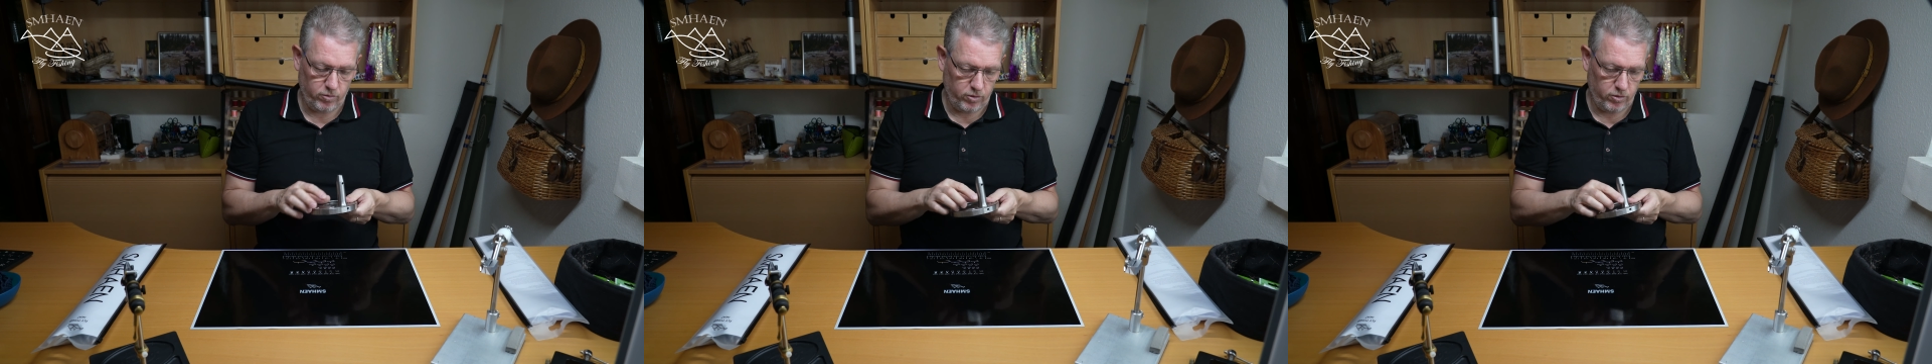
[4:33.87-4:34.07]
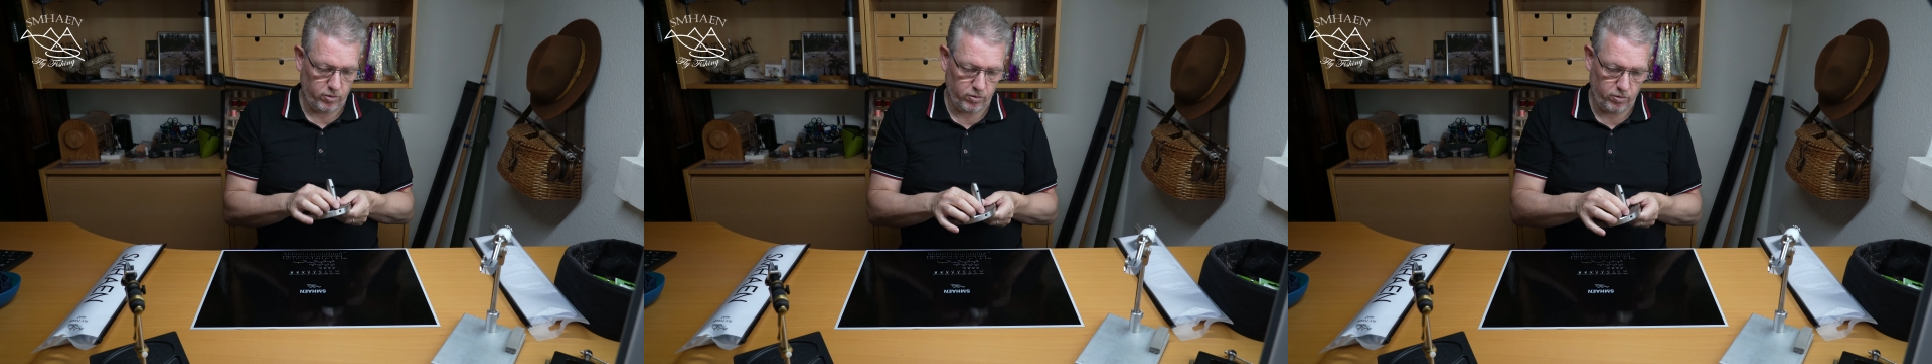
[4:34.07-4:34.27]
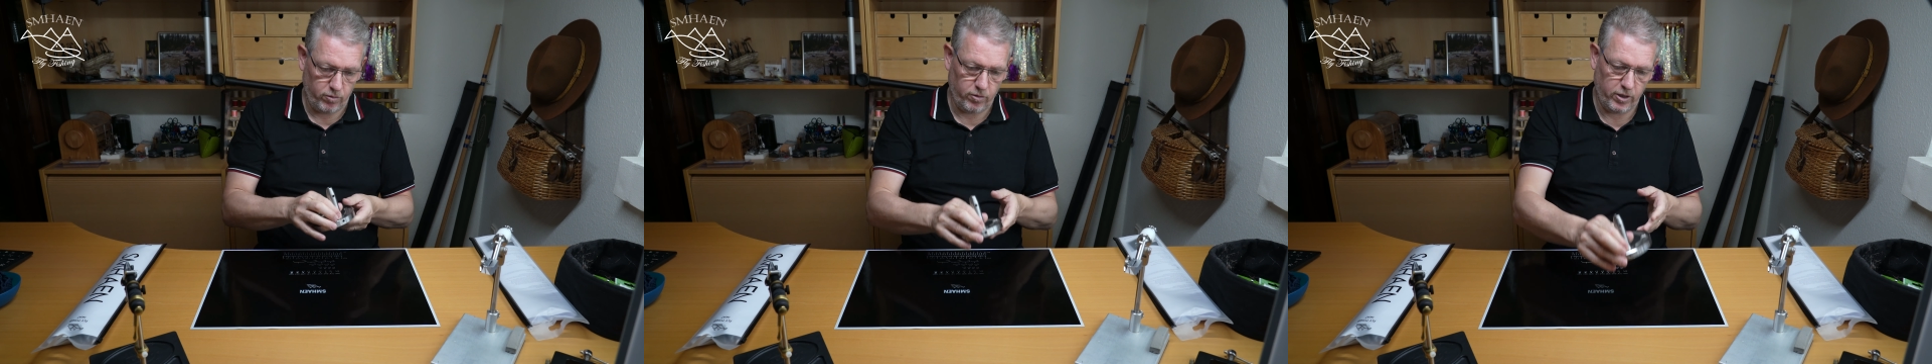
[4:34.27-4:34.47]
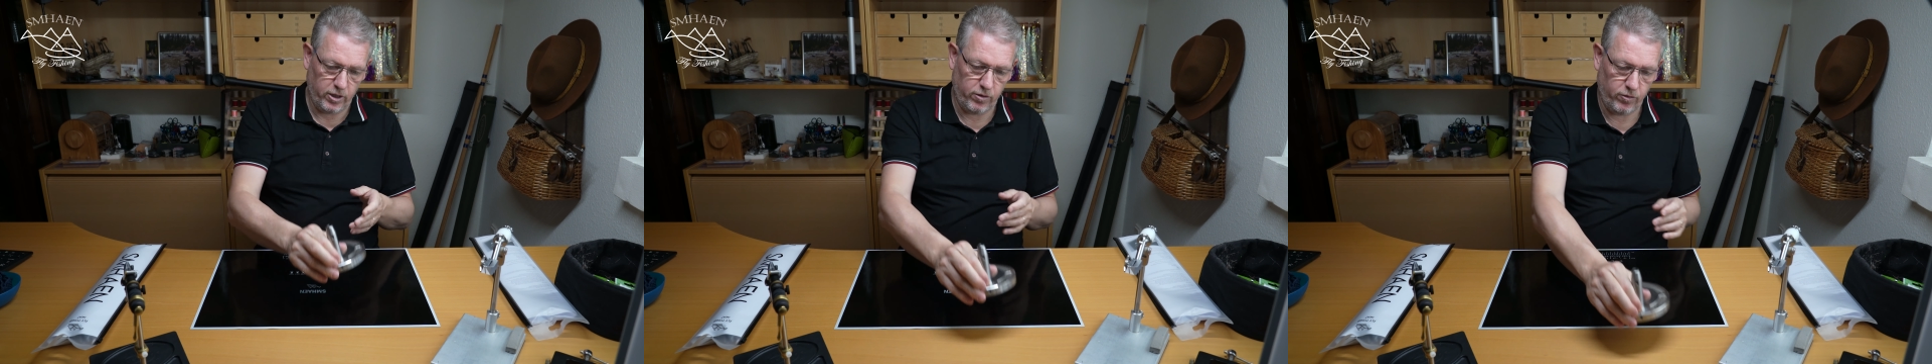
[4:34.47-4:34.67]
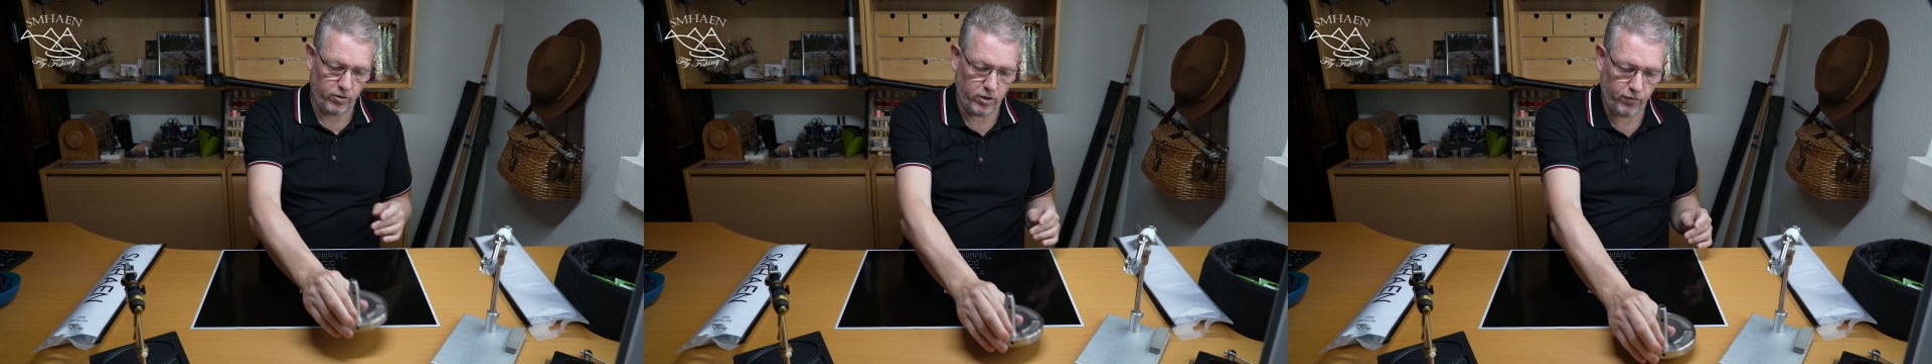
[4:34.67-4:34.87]

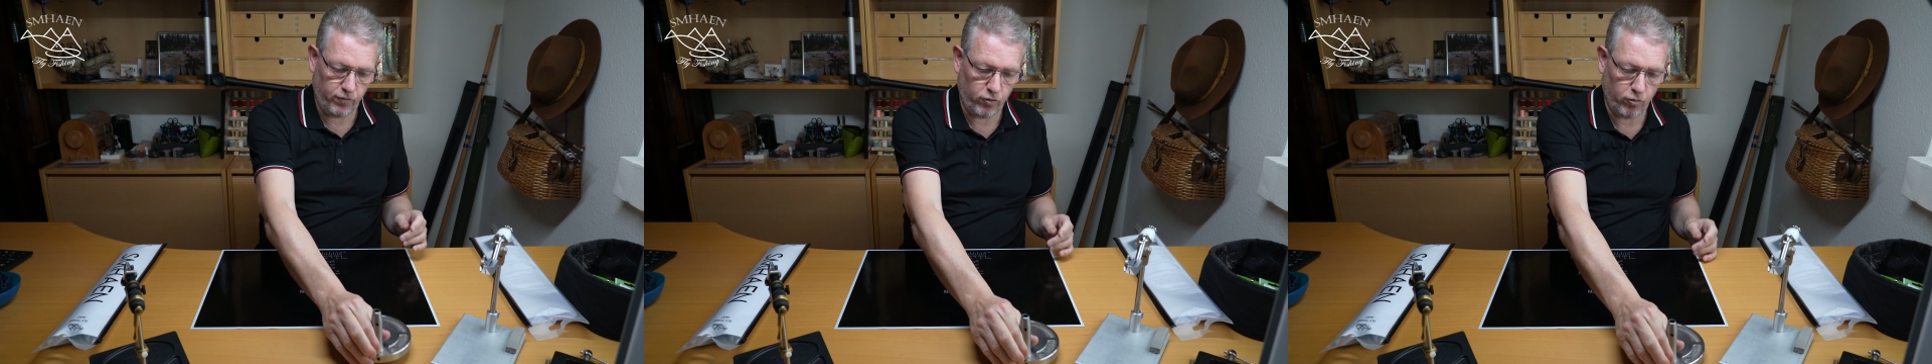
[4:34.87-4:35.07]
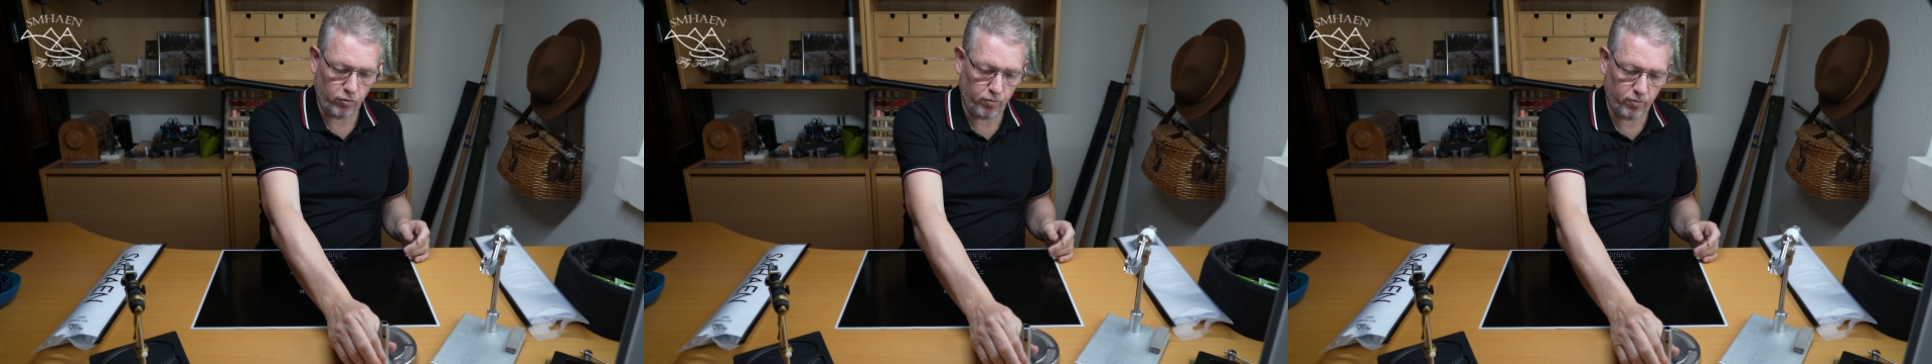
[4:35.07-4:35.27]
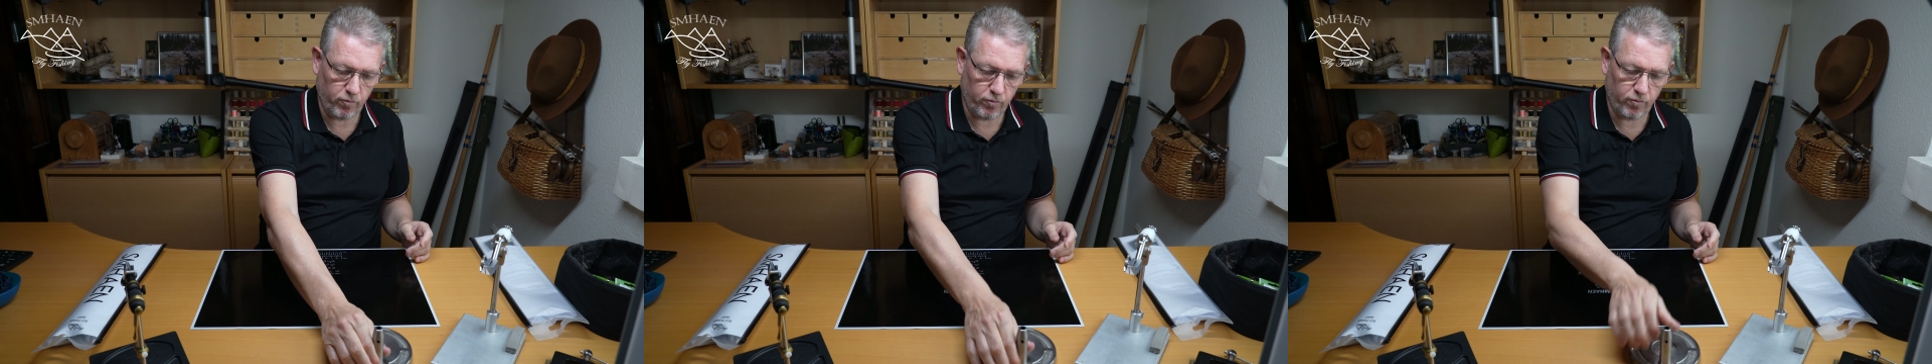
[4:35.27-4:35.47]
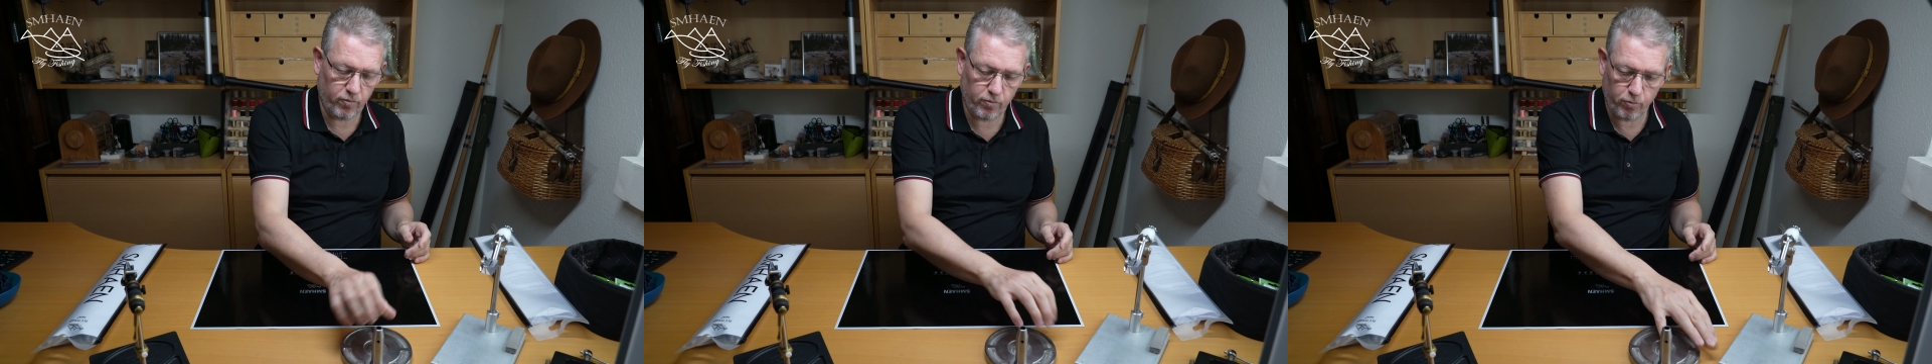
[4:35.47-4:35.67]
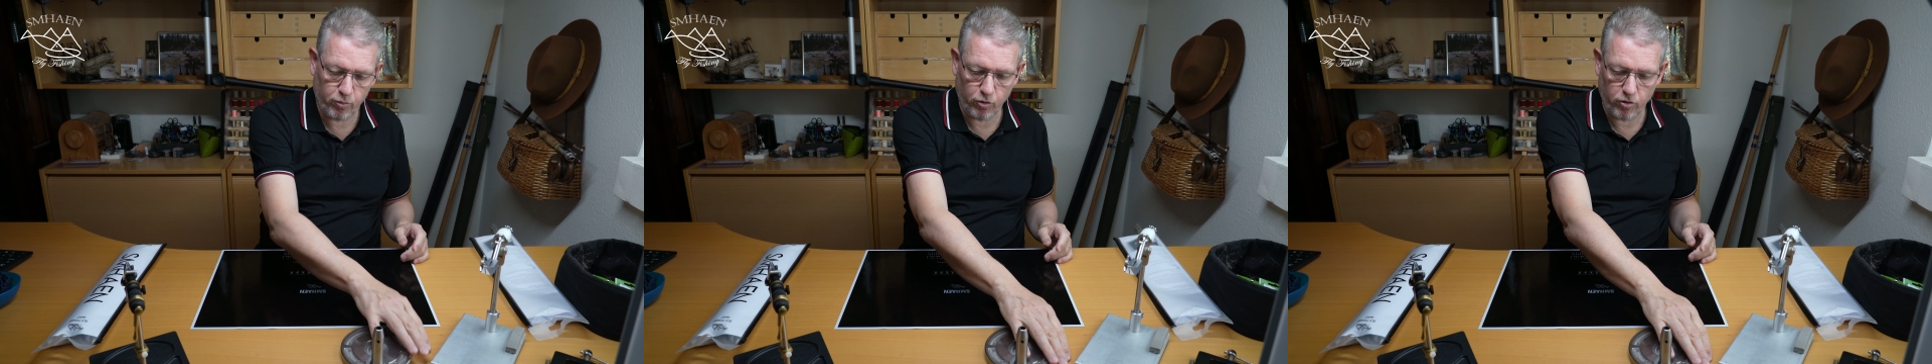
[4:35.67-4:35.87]
and if you
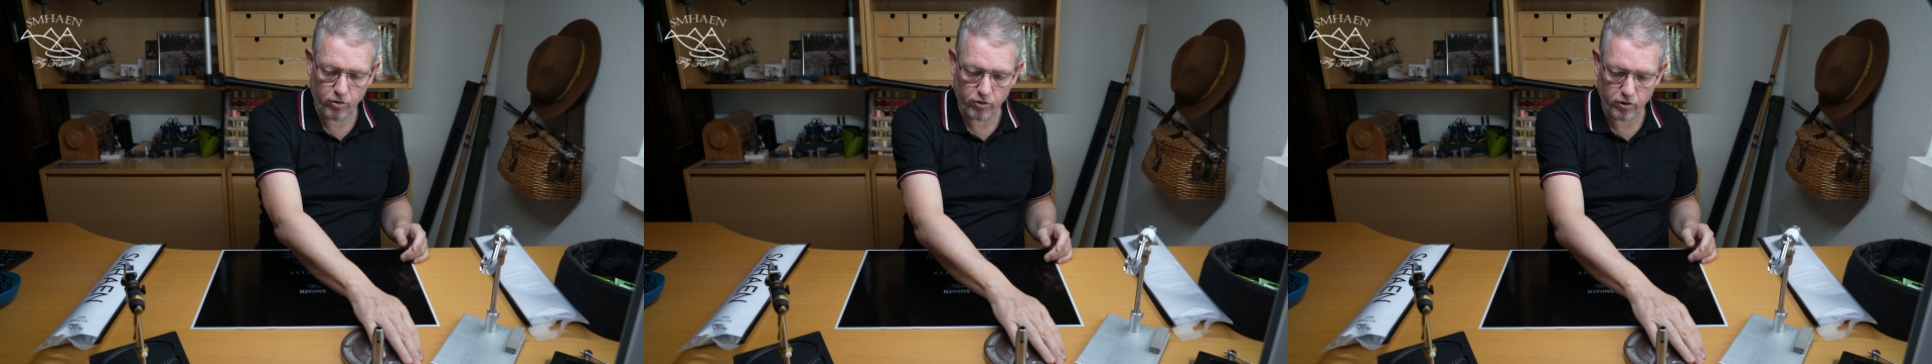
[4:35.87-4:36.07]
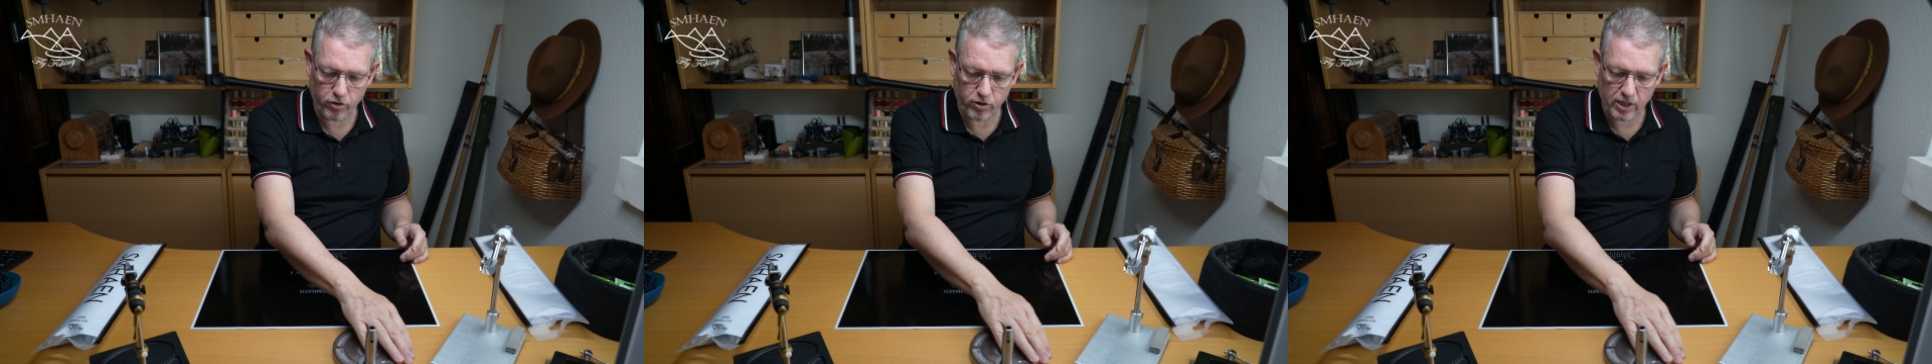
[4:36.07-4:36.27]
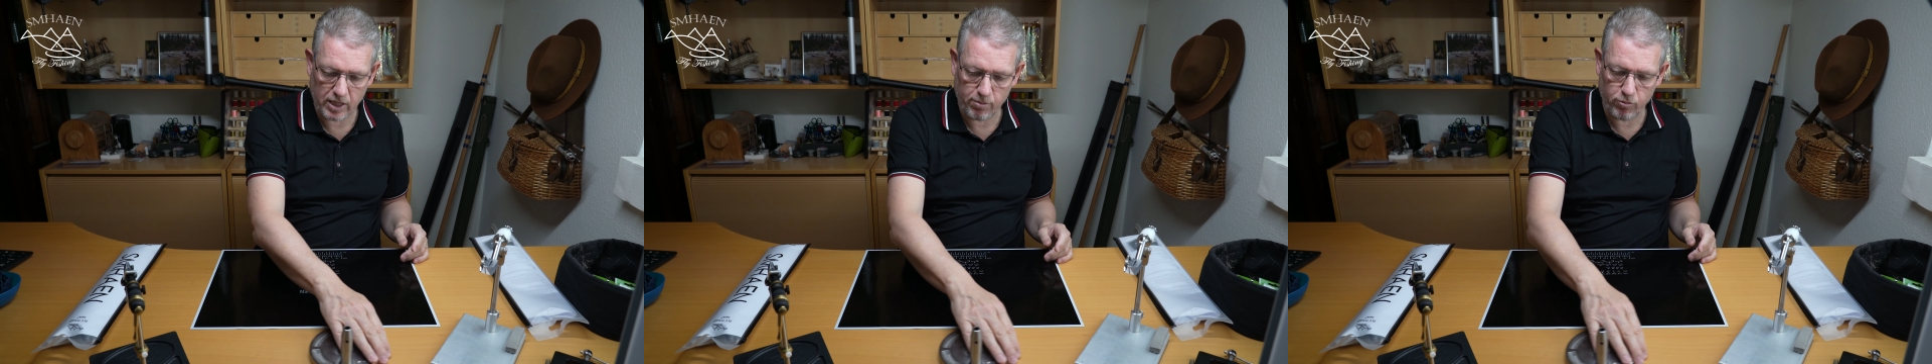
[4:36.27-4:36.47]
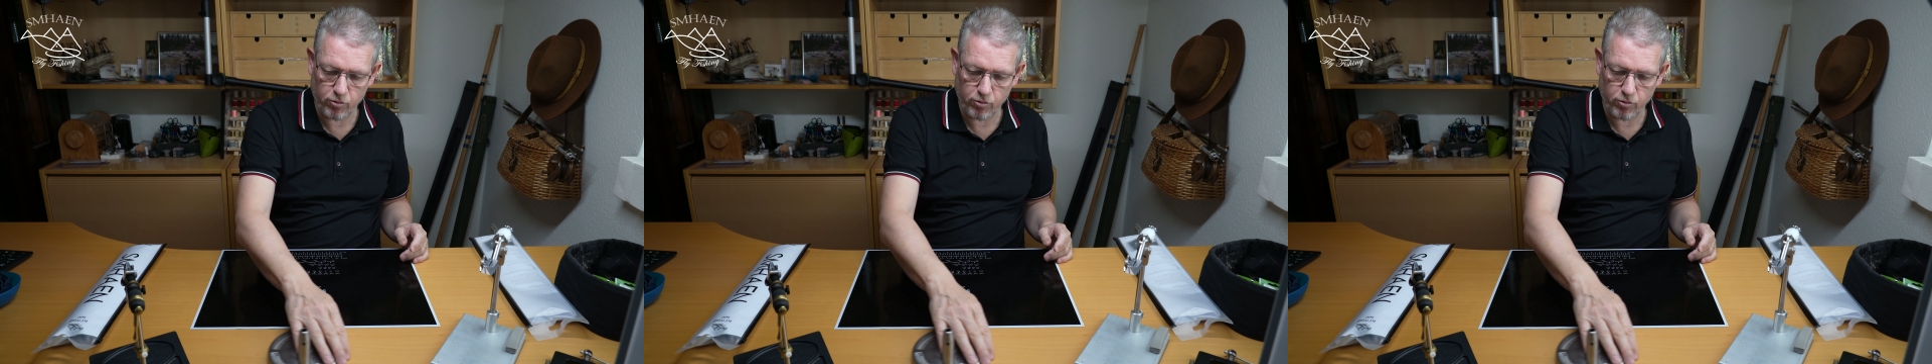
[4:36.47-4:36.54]
put it on the table,